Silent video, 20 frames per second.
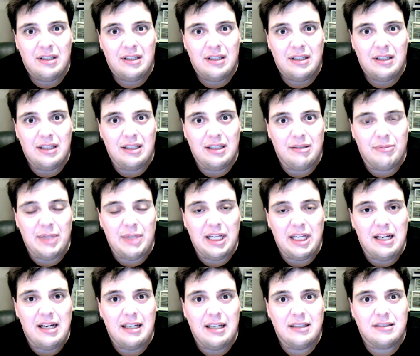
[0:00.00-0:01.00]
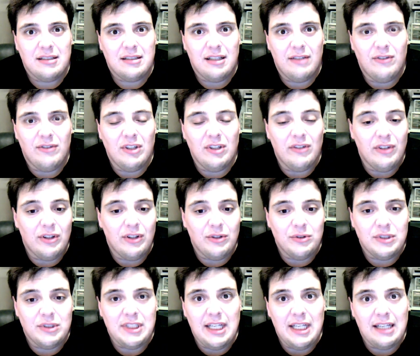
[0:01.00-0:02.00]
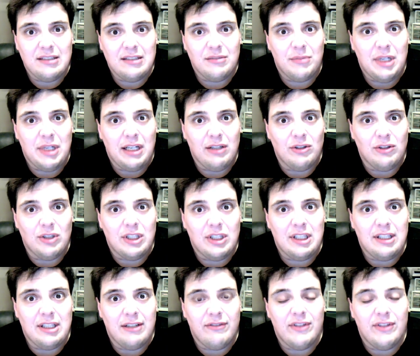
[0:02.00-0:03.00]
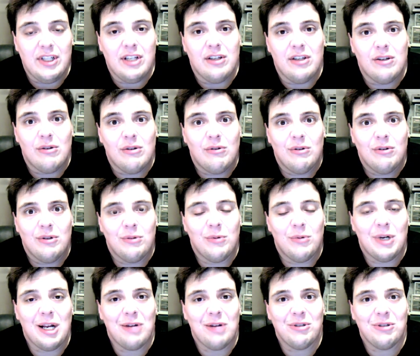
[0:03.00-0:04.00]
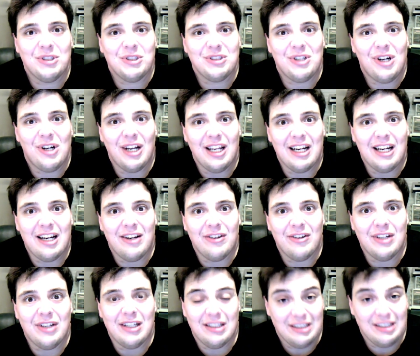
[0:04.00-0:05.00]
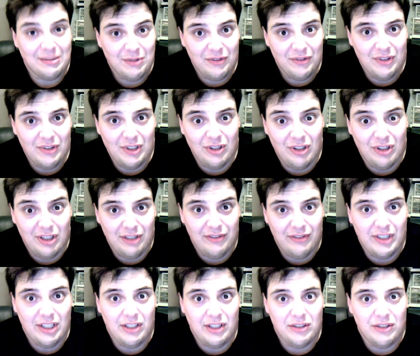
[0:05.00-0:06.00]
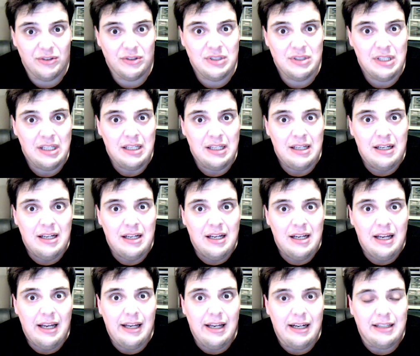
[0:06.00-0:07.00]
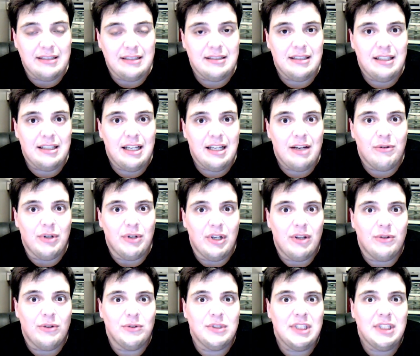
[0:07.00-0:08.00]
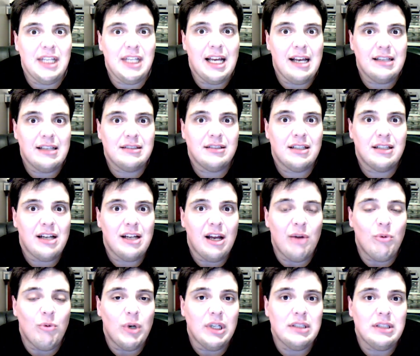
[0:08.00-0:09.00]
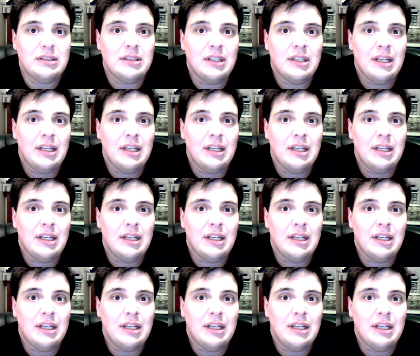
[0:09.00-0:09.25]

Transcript: At my highest level of enthusiasm, and I look at that video when I was starting out and some of the early videos, and I see how enthusiastic I was.